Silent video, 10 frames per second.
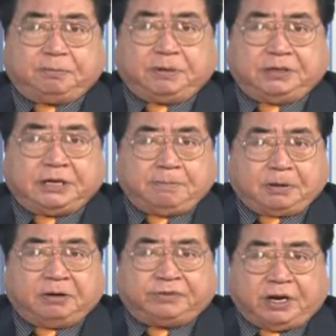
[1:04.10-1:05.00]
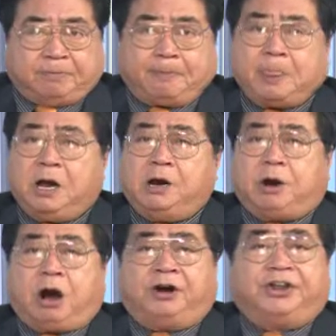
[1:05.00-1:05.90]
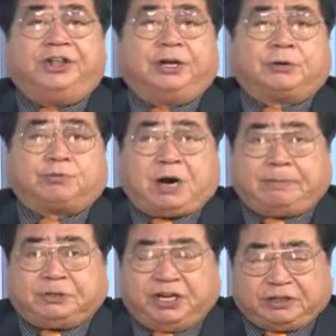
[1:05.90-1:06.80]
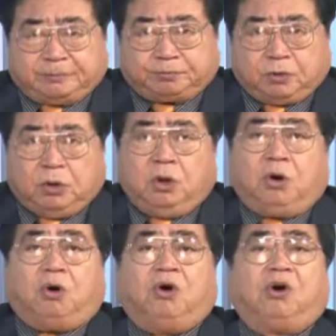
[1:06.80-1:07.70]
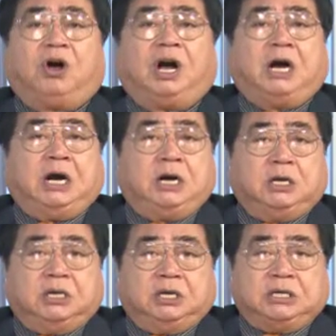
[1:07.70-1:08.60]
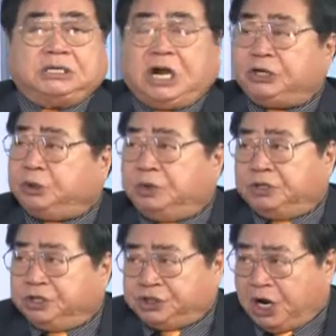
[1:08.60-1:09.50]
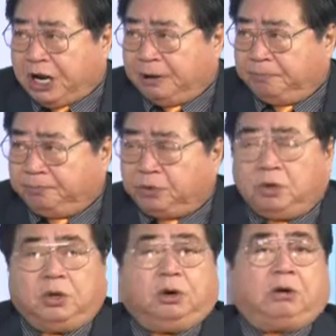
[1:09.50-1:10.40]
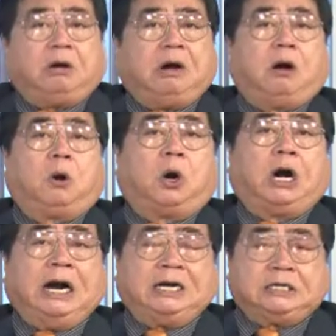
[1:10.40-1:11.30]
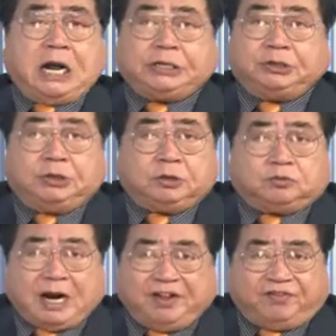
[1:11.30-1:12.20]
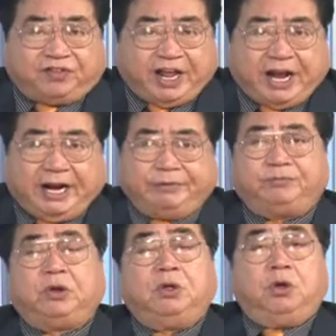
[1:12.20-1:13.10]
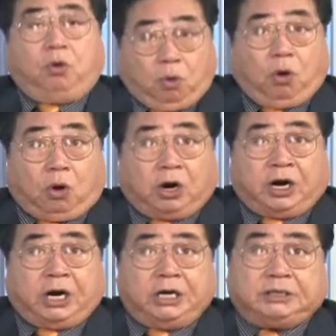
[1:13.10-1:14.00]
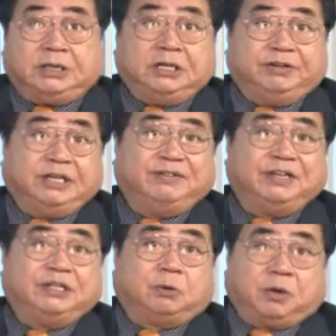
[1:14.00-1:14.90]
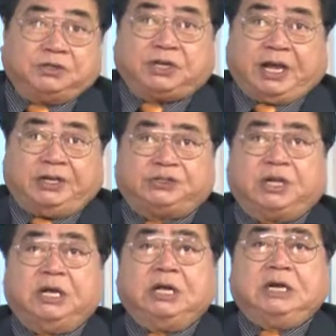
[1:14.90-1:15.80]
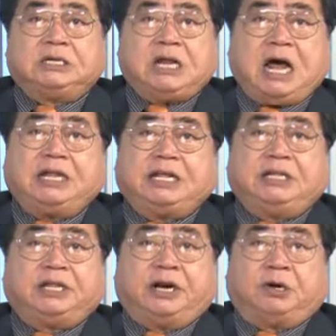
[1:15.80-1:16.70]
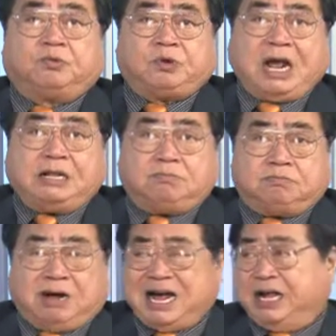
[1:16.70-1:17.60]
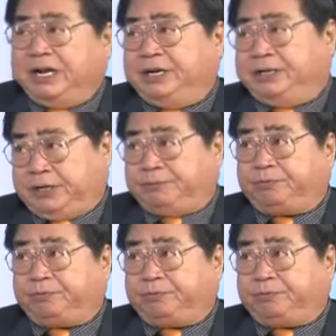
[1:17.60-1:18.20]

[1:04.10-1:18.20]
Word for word: a big number of them, are either corrupted or not doing the job or, or not doing the right thing or even in the worst case, not in their right mind.